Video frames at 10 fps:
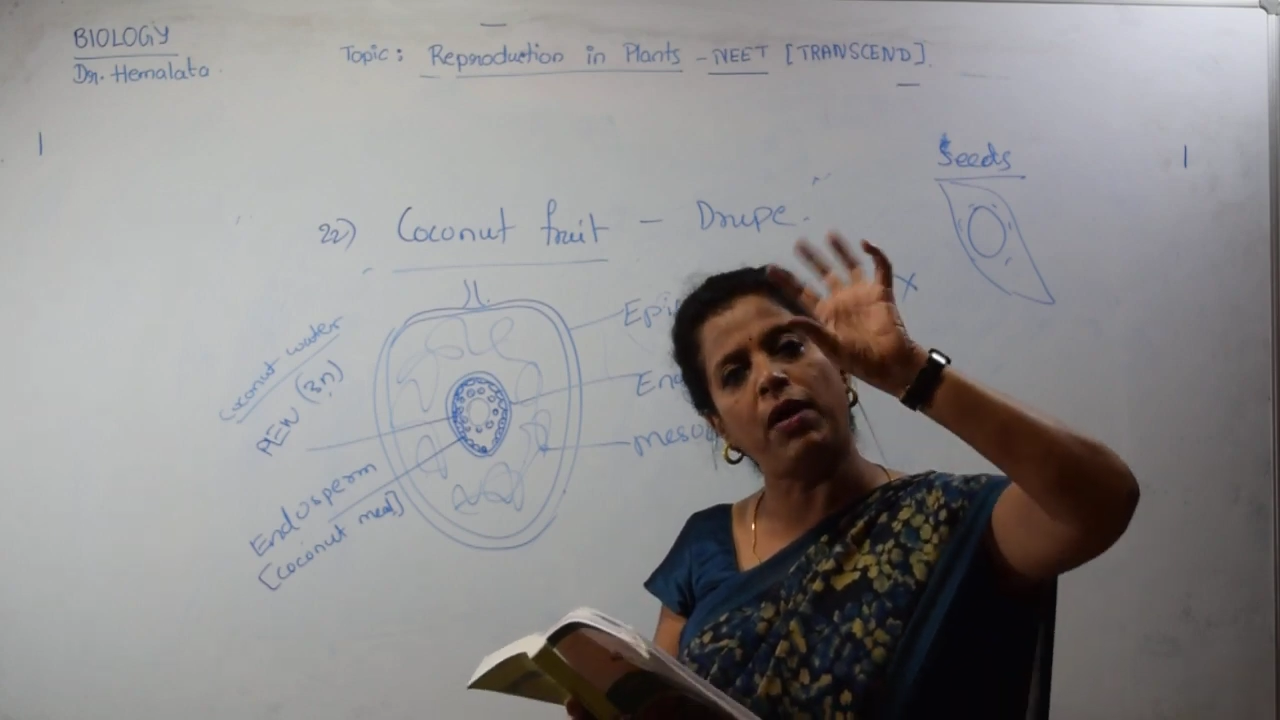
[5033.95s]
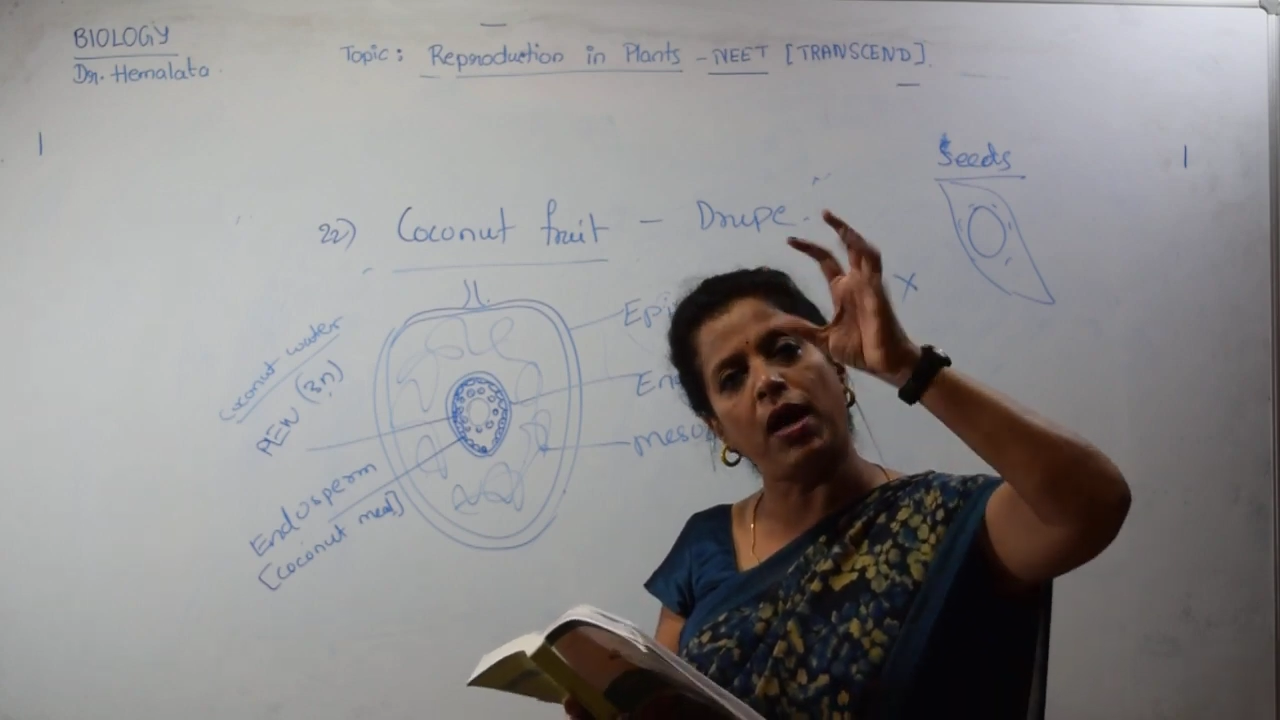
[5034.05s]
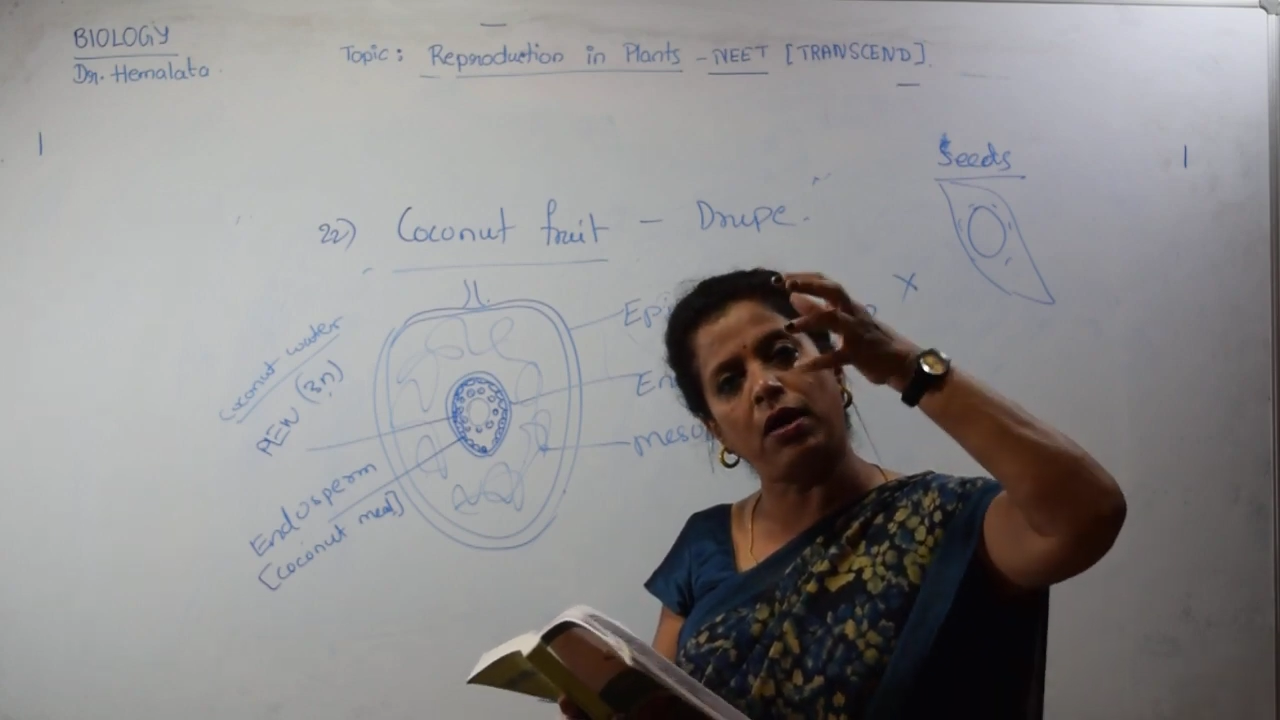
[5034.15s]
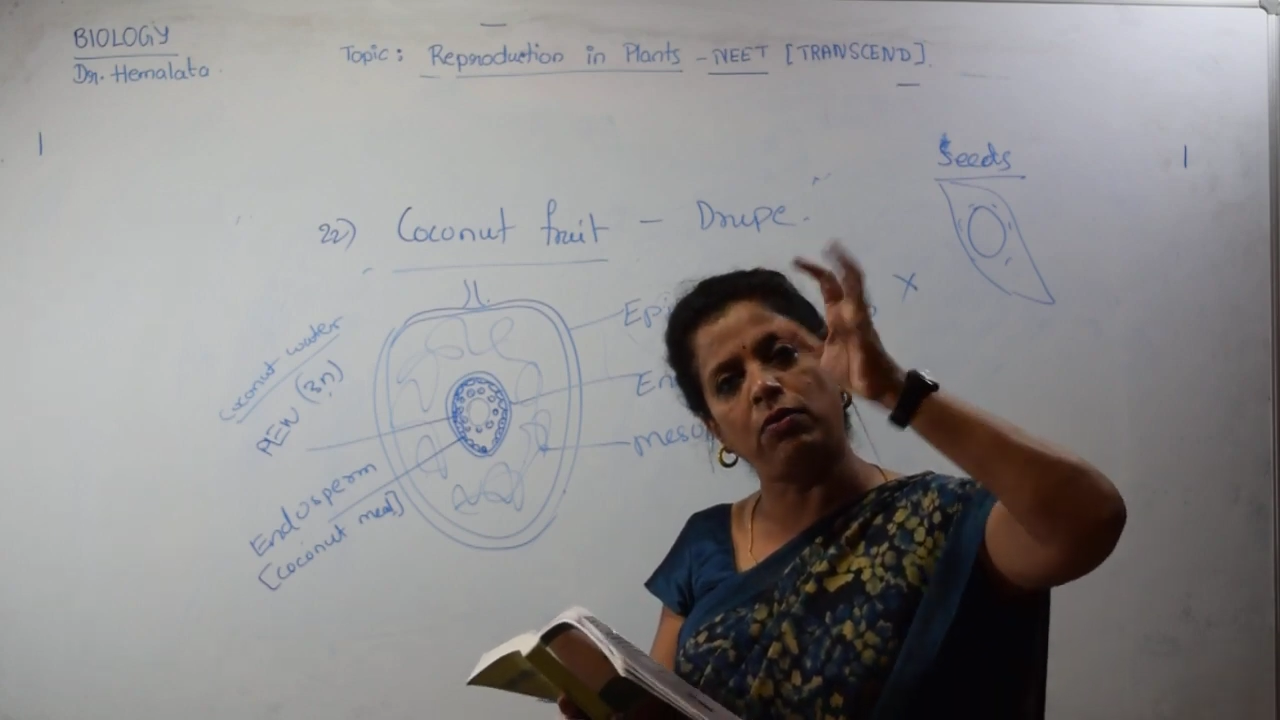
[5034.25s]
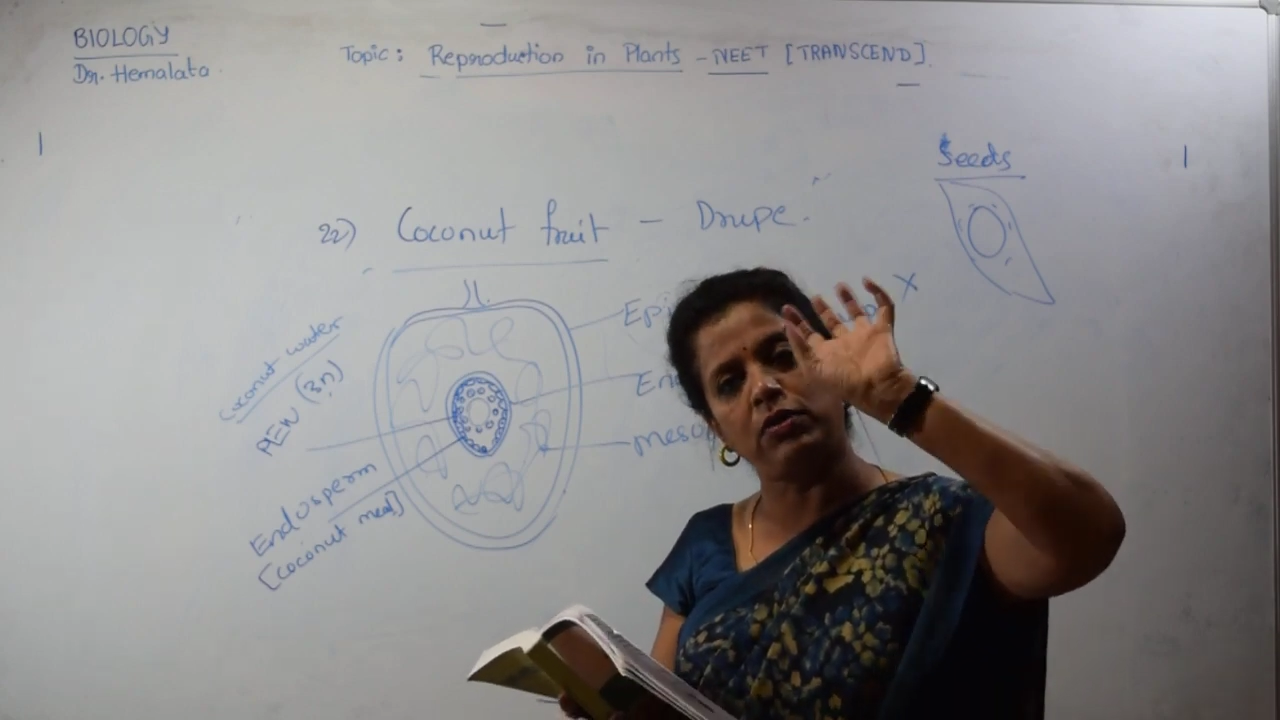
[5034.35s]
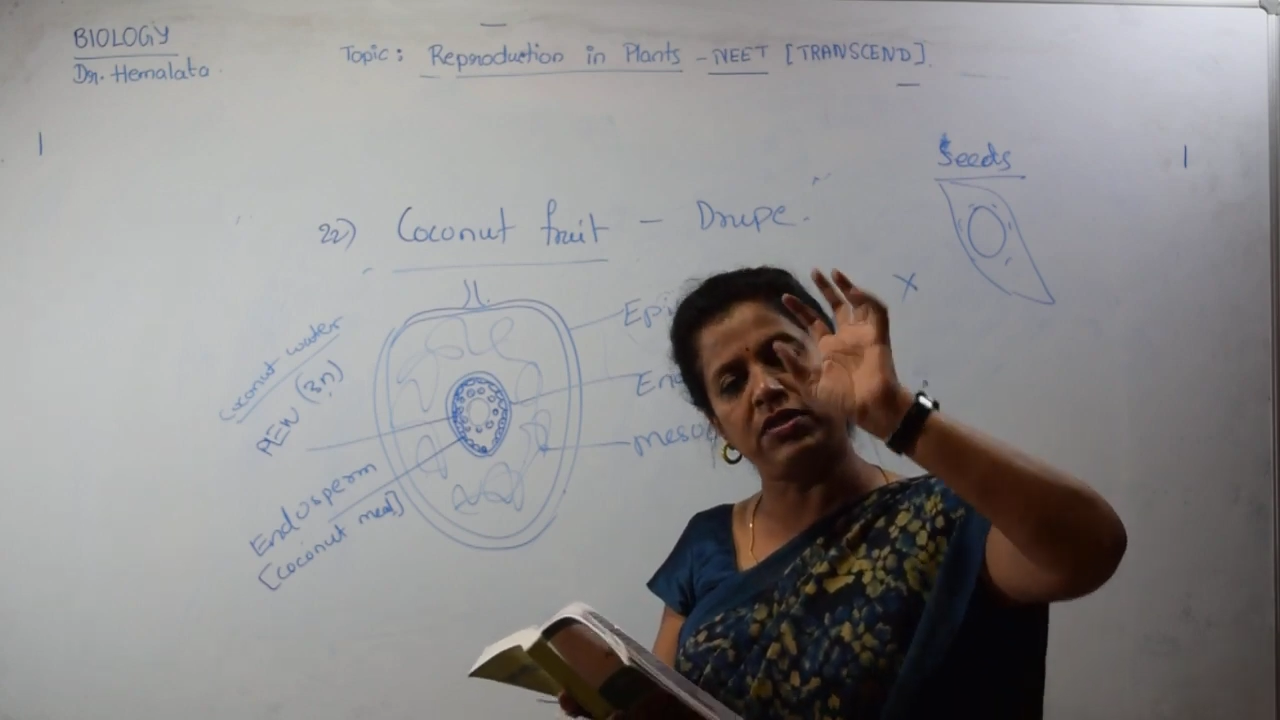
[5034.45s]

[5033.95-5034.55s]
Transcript: around the